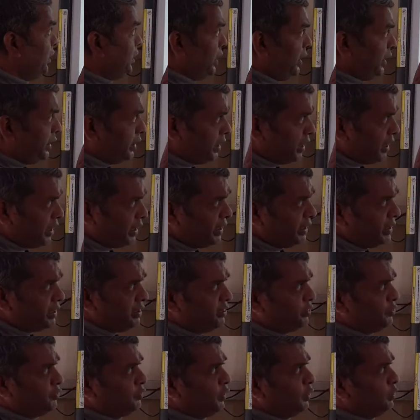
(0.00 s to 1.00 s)
And iron
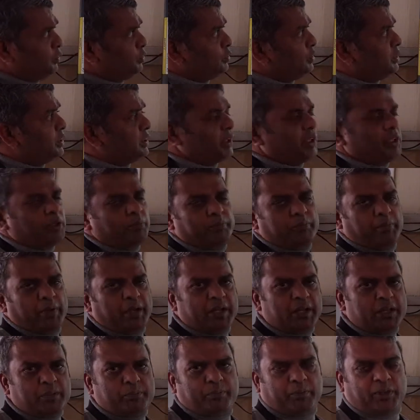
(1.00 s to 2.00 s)
is found in
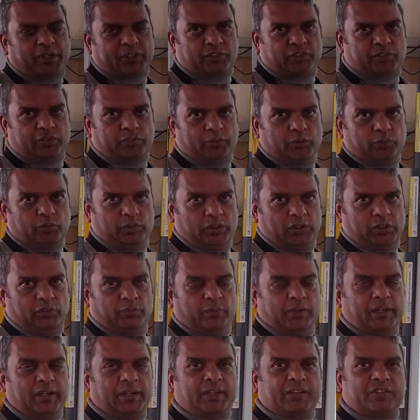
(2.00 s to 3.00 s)
many parts of the world,
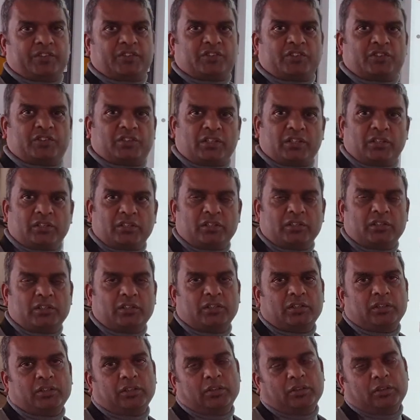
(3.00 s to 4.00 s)
whereas
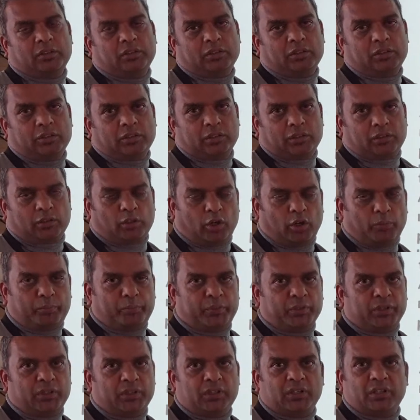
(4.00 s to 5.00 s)
tin,
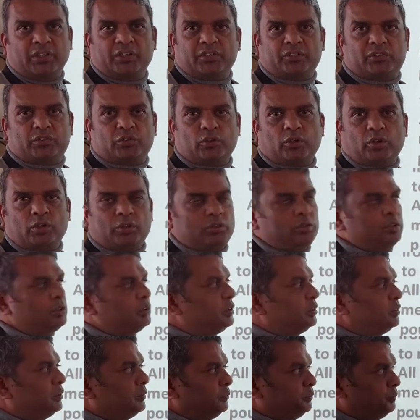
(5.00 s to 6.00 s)
copper is not
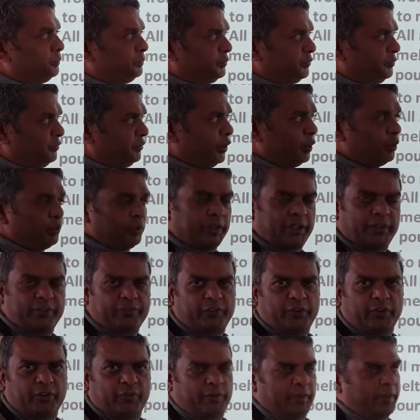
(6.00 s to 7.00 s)
found
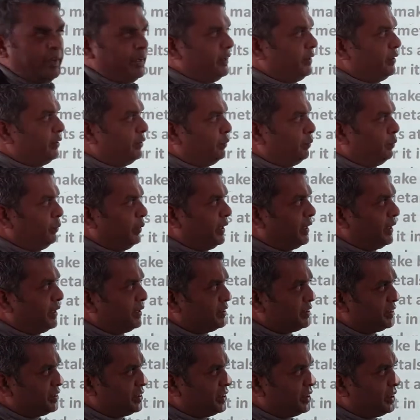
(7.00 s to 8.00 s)
everywhere.
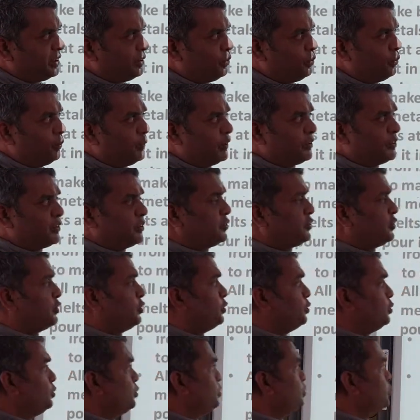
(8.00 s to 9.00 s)
Whereas tin, which is
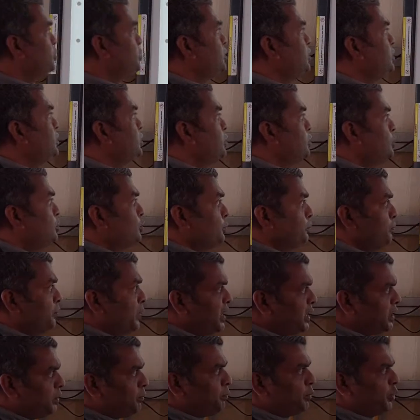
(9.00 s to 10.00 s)
used to
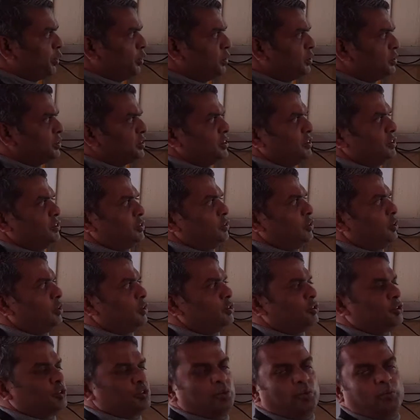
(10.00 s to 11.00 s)
make bronze, is not
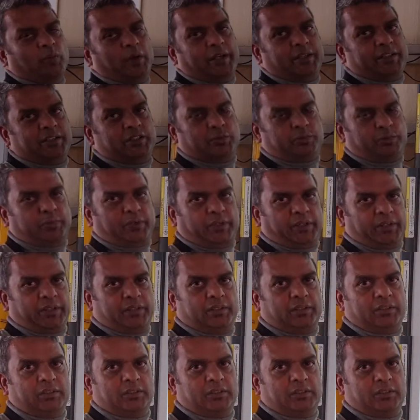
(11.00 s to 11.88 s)
so widespread.